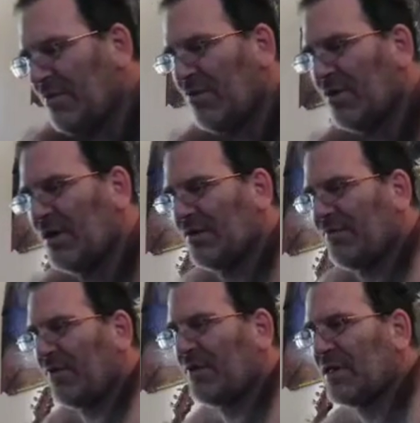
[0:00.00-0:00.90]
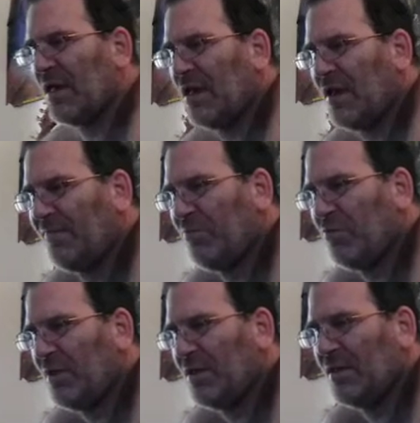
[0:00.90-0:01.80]
you want it for a sell-off
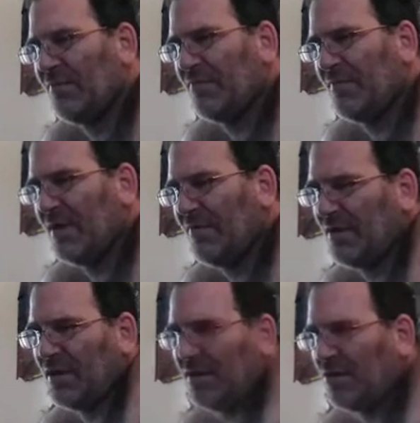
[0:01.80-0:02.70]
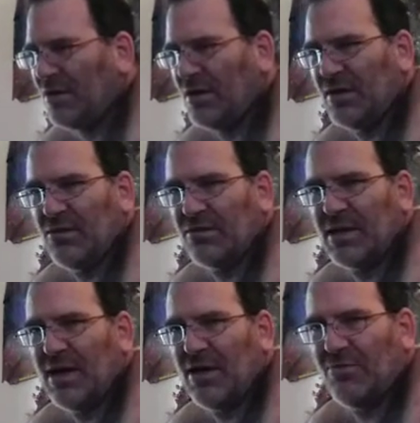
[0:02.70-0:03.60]
point, and if it doesn't look good, don't
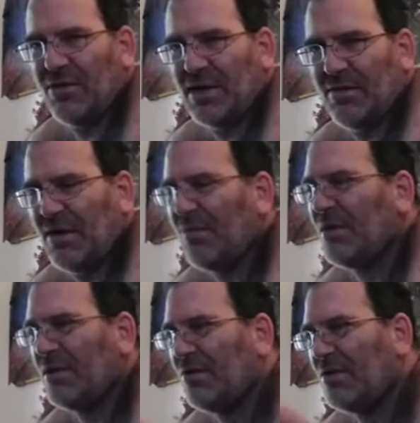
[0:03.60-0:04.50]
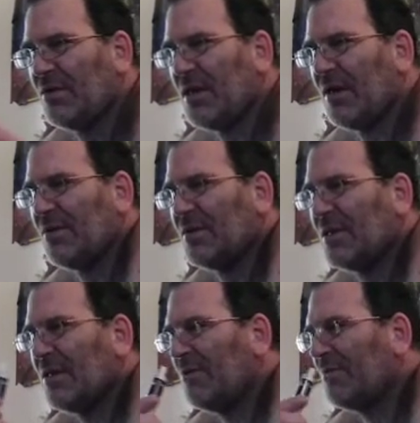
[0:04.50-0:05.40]
sell, but that might be the only time to
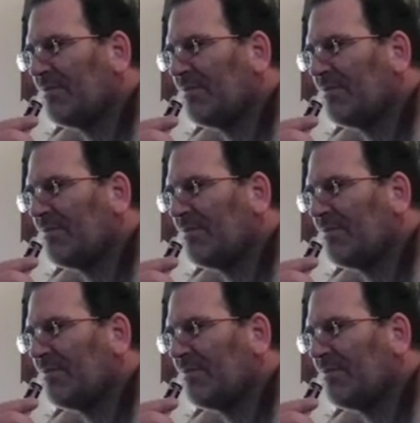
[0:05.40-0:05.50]
sell.